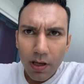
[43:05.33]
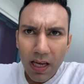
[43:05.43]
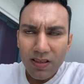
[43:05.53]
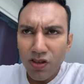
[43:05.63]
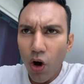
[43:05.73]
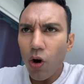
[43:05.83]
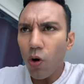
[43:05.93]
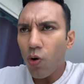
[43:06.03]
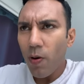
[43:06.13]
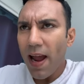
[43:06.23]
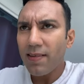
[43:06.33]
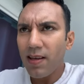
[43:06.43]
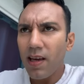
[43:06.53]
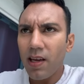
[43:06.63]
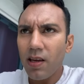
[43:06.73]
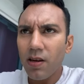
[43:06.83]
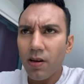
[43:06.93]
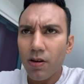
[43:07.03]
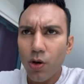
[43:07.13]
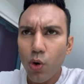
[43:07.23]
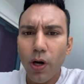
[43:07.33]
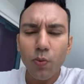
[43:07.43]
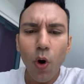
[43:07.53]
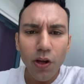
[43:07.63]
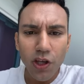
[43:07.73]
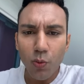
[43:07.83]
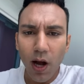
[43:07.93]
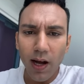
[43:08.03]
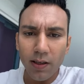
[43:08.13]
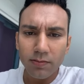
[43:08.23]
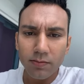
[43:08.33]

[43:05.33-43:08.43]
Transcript: is not already who and what you are.